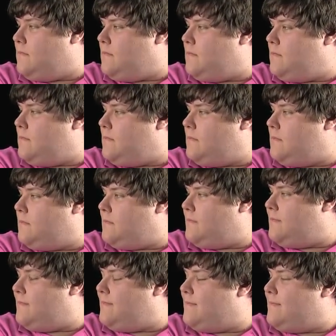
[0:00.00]

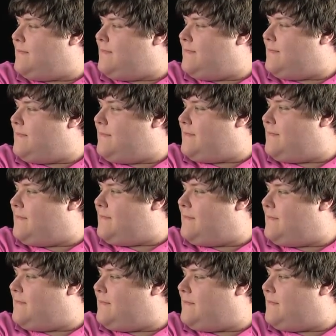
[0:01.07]

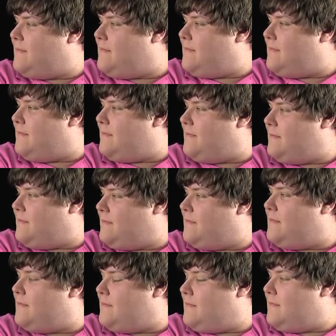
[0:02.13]

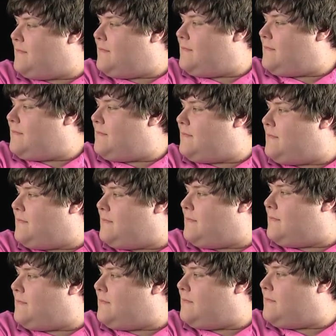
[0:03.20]

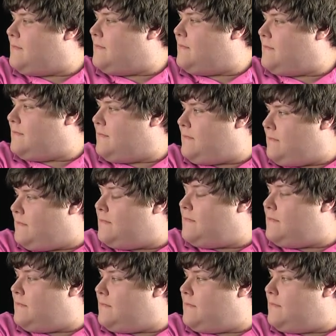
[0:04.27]

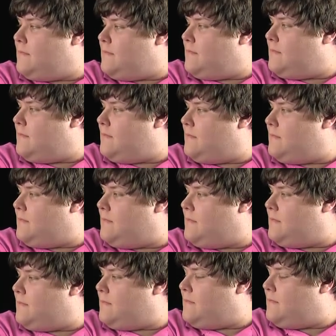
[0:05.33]

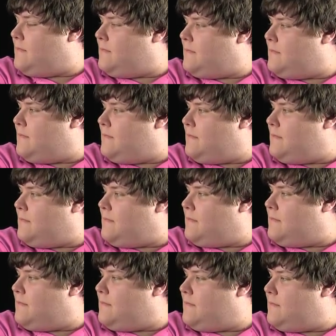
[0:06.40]

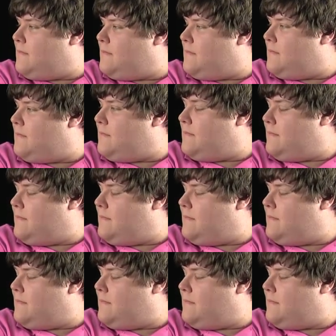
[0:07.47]
(silent)